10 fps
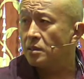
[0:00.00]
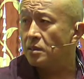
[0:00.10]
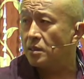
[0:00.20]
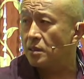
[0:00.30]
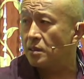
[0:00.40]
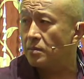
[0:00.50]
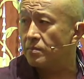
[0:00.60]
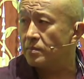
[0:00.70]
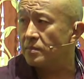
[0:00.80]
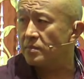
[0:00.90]

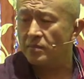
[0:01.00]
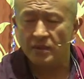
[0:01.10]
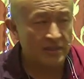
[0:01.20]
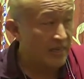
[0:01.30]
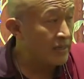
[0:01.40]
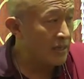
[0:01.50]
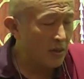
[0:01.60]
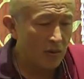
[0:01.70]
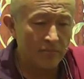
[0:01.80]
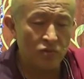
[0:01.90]
Right
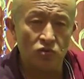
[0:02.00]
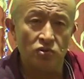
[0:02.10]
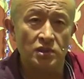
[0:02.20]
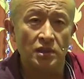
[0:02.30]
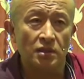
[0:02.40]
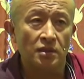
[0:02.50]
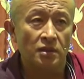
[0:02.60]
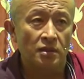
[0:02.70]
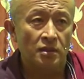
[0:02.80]
now I'm using